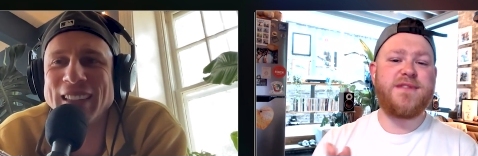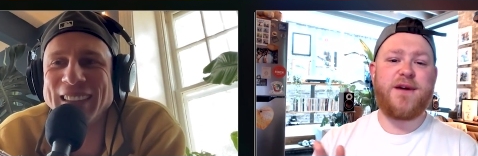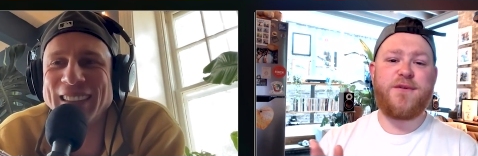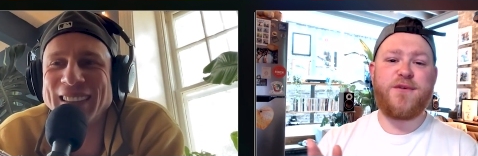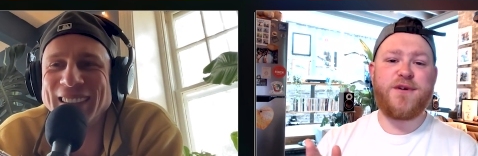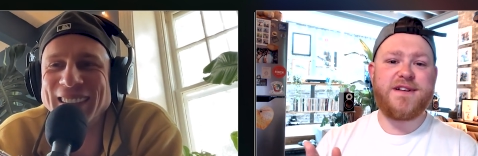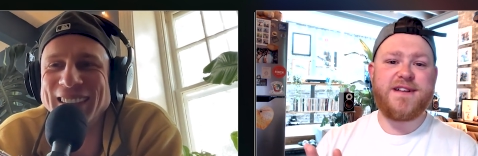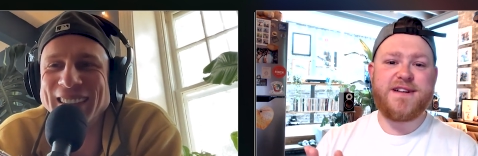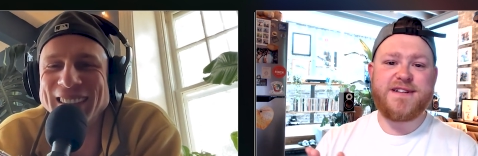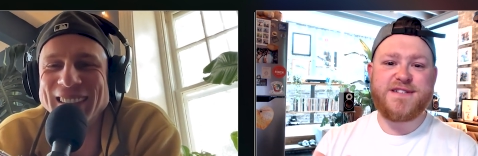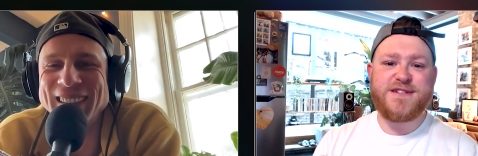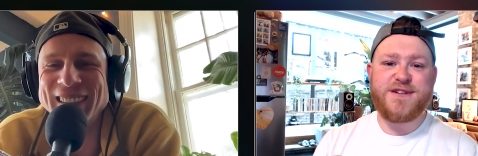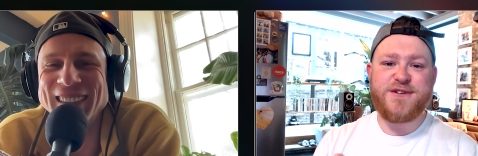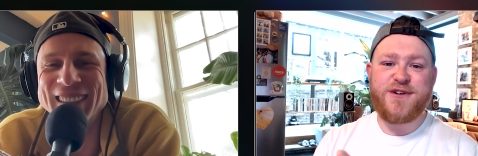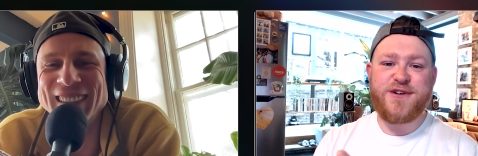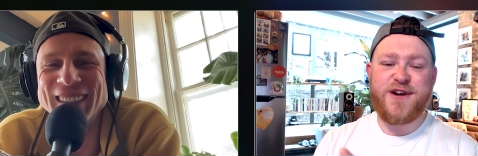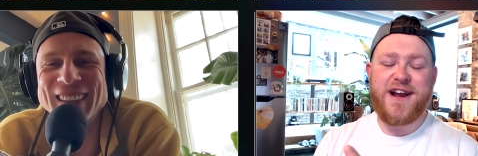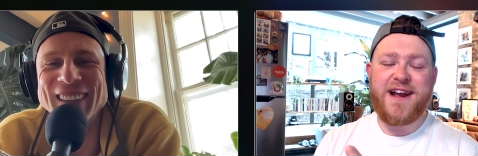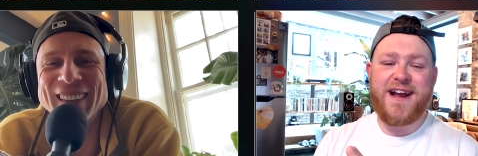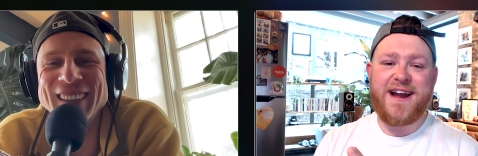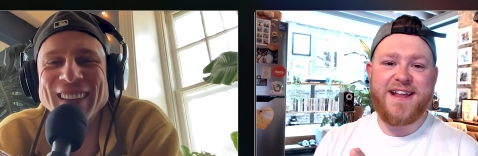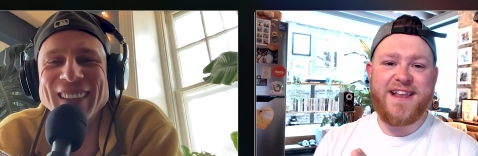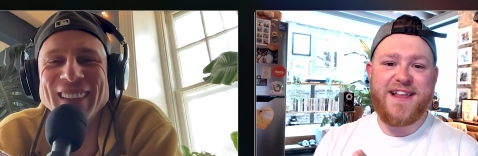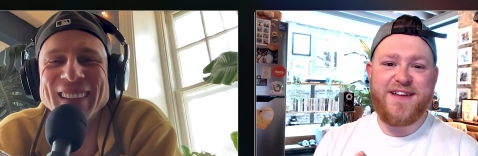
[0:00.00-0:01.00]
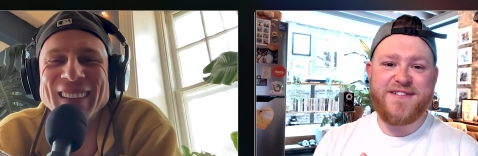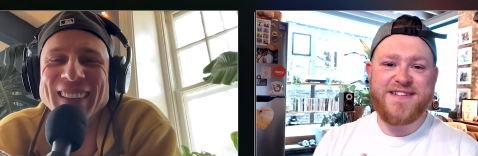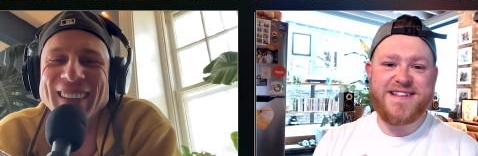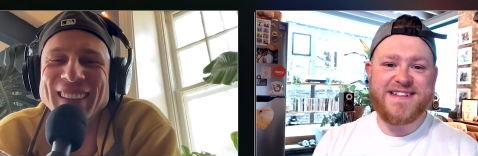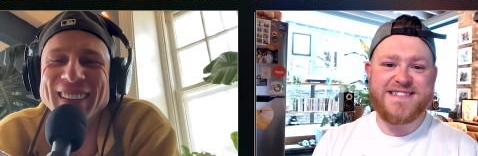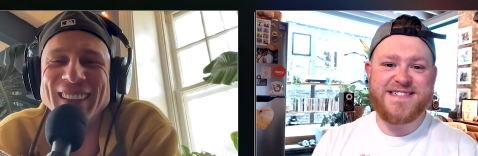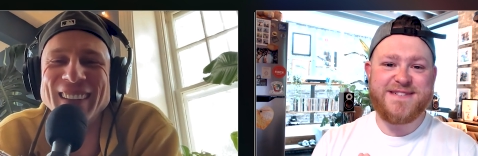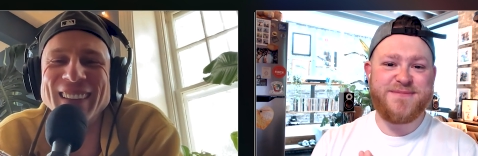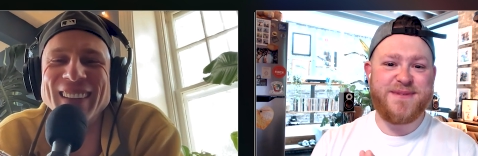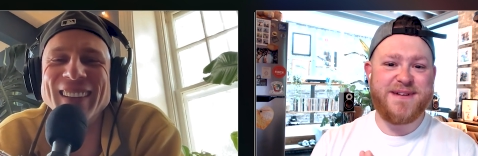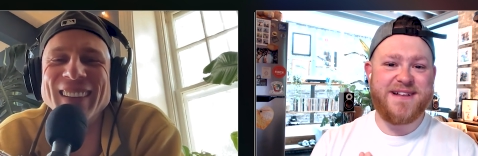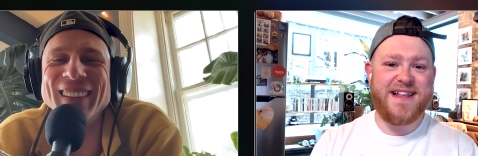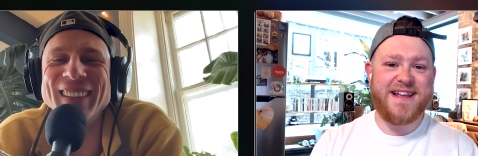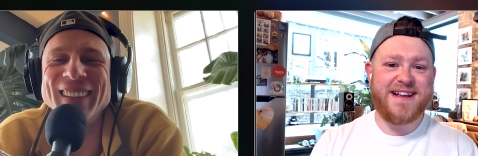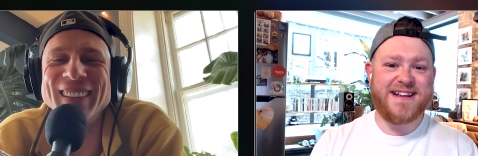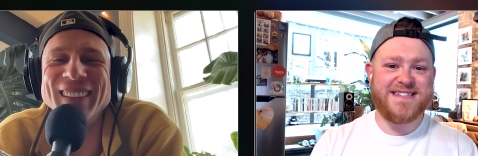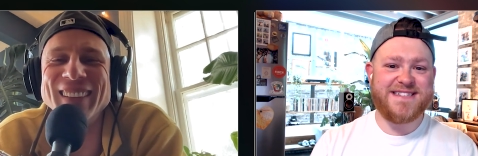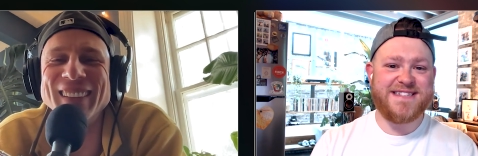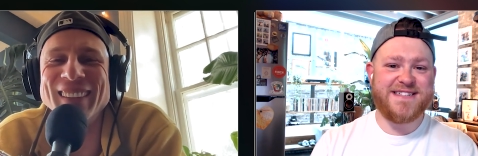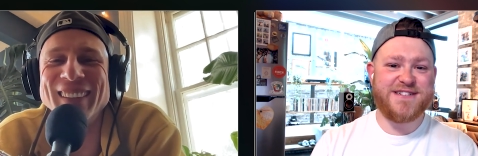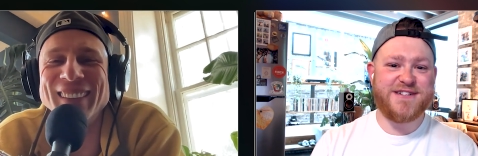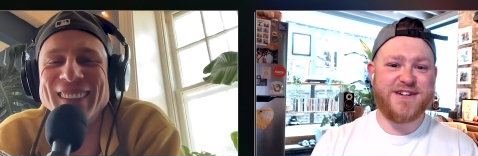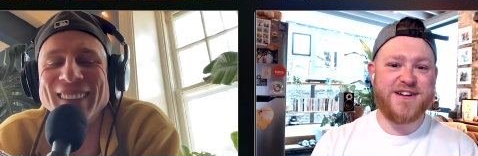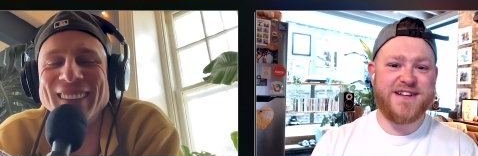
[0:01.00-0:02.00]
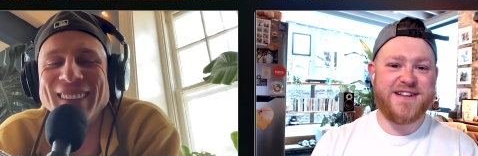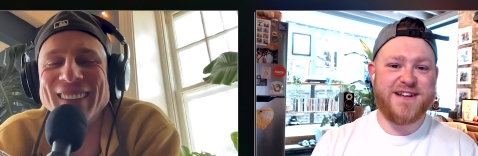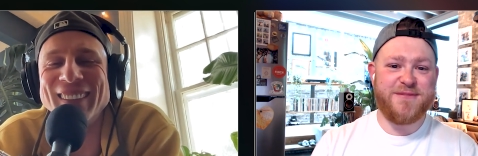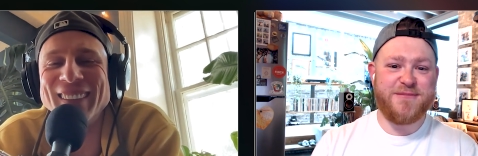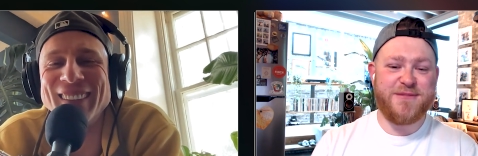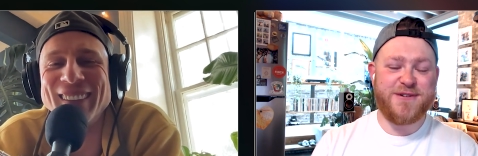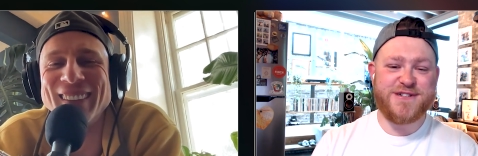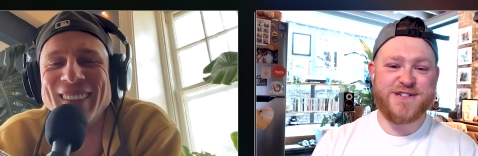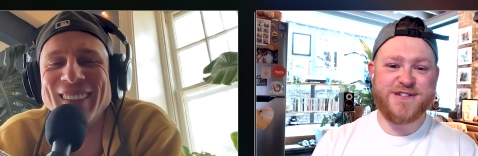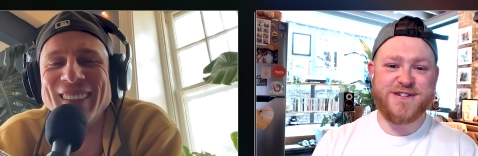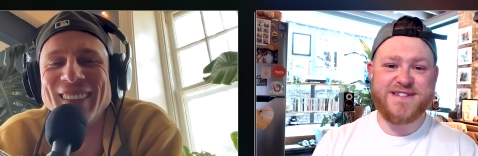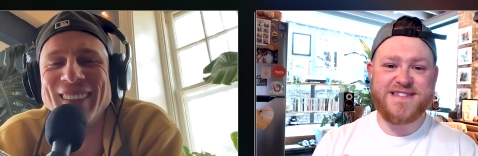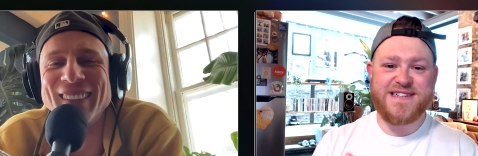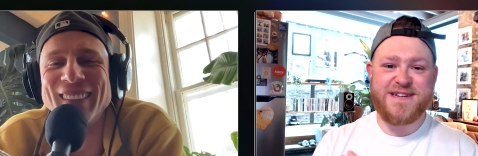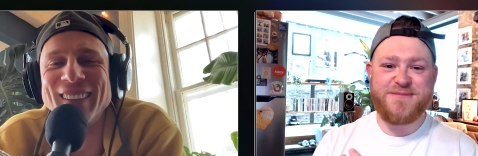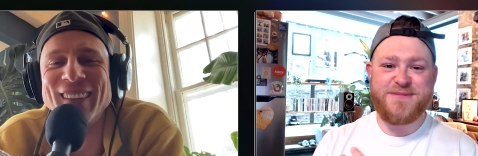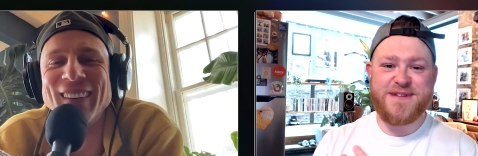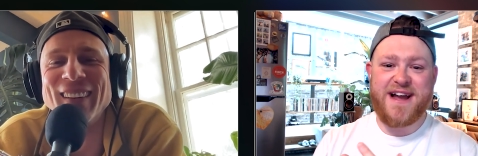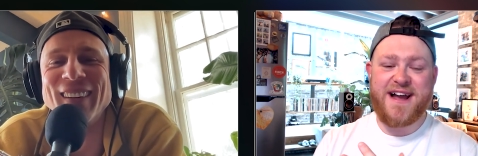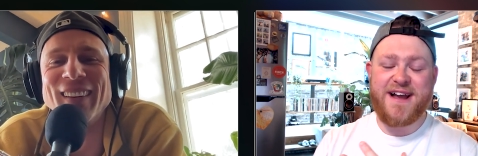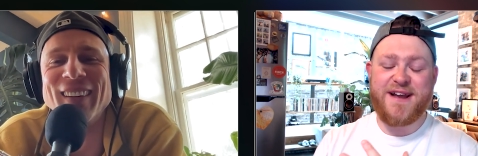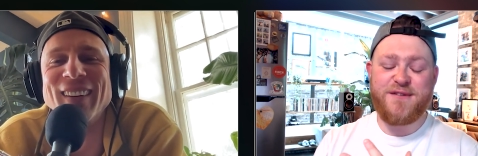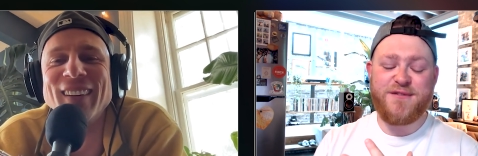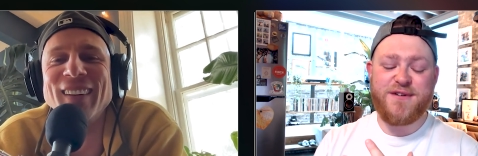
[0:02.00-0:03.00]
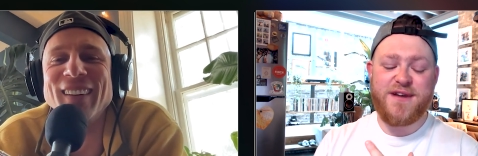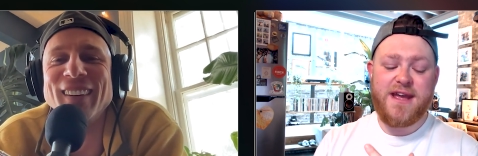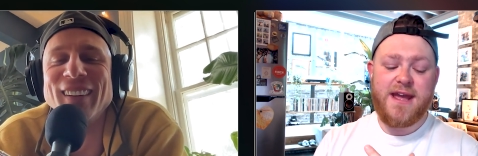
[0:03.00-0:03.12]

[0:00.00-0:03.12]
Speaker 1: that worked out so great. I love it. This has been like a, such good emotional deep dive.